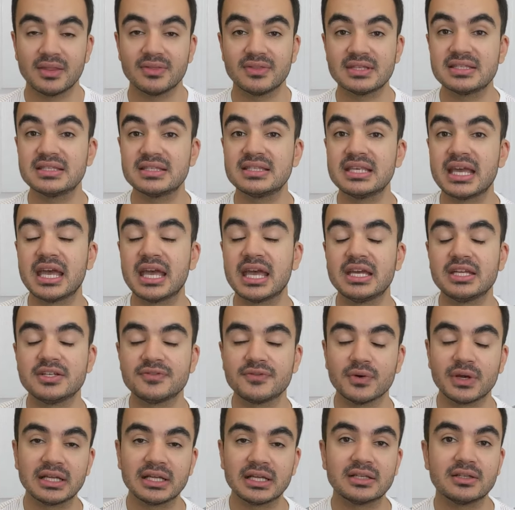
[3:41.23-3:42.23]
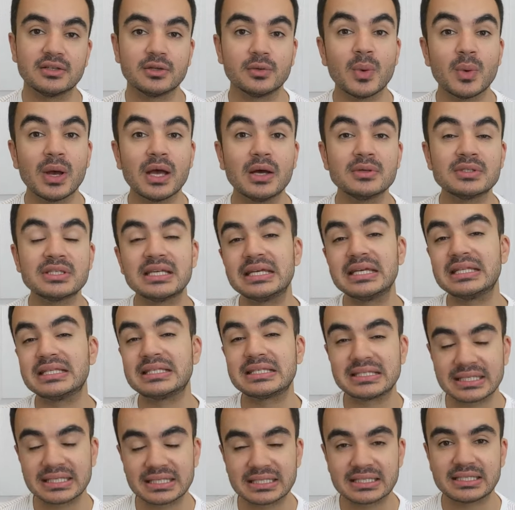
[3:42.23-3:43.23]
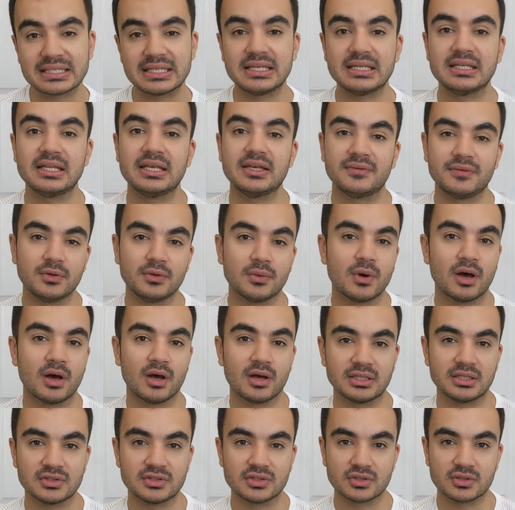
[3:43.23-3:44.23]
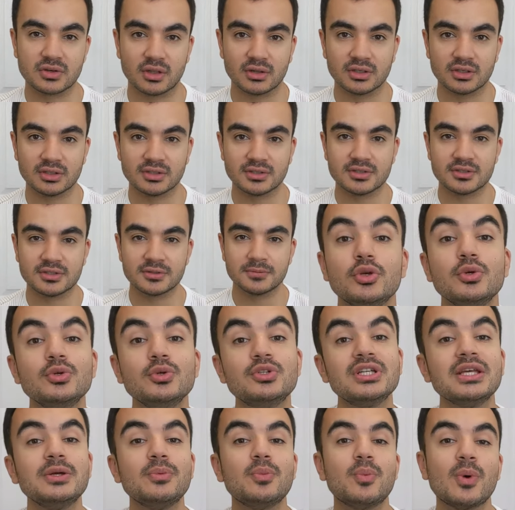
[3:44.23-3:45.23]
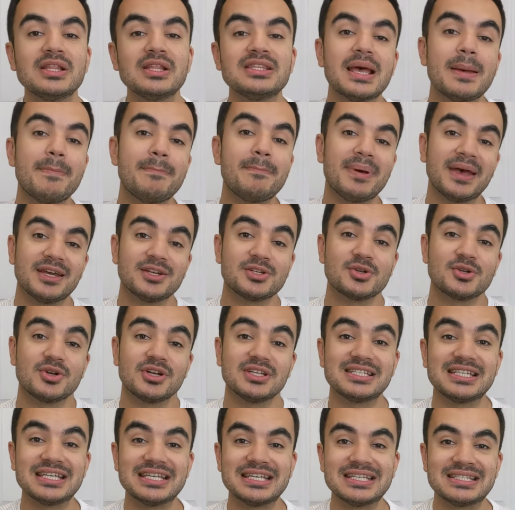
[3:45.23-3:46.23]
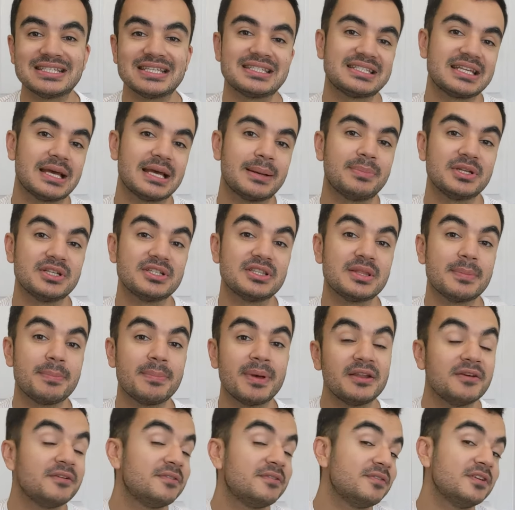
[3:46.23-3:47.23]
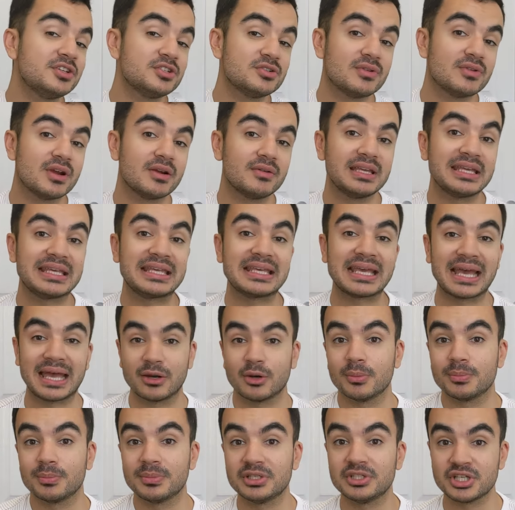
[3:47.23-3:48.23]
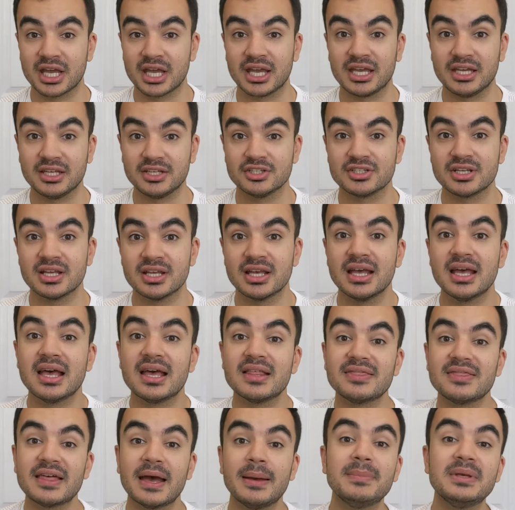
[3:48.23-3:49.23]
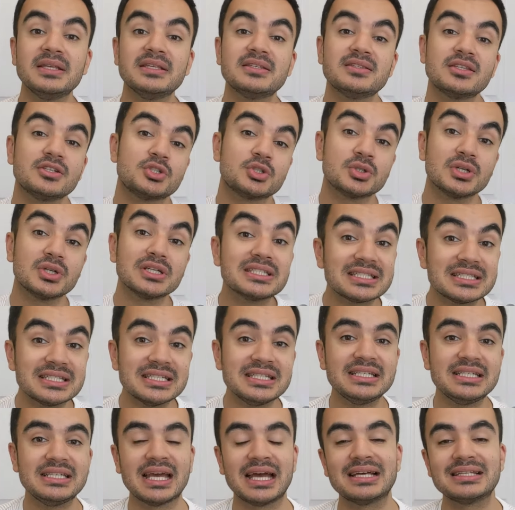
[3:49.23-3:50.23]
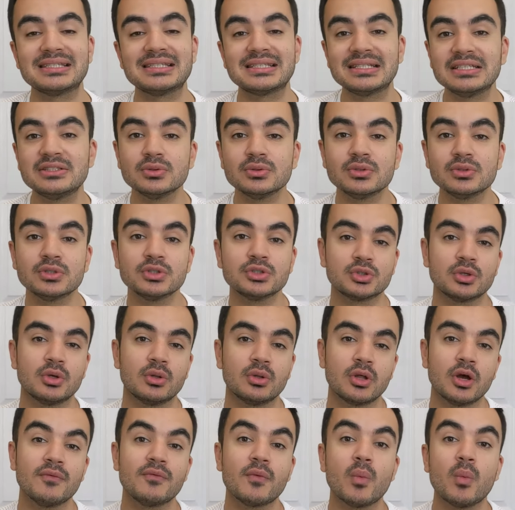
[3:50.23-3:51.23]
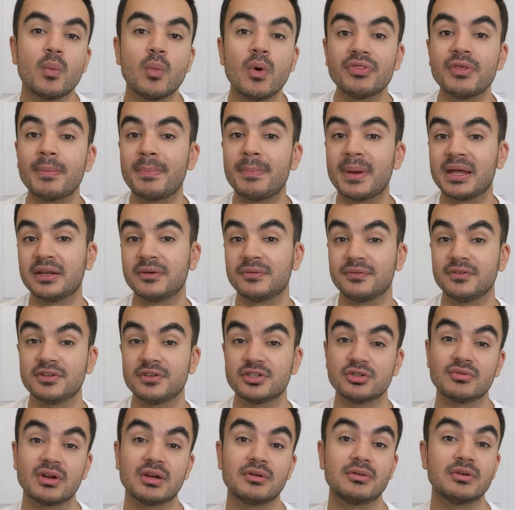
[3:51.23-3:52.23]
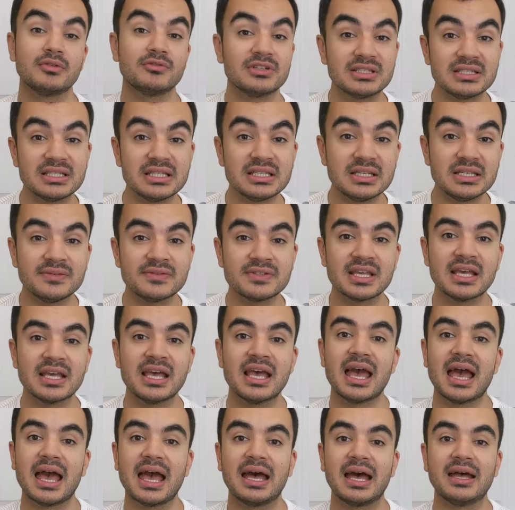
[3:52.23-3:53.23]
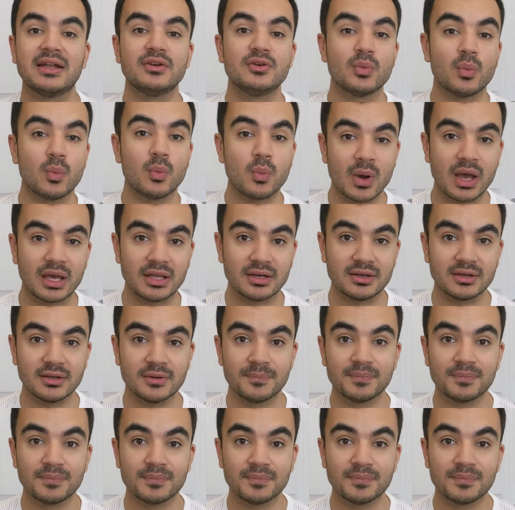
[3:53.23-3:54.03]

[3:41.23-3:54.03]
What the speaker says: This is the age for England and Wales. It's 16 if you are in Scotland. Usually, once a bear trust is established, the beneficiary cannot be changed. That means the trustee has little control over what the beneficiary receives and when.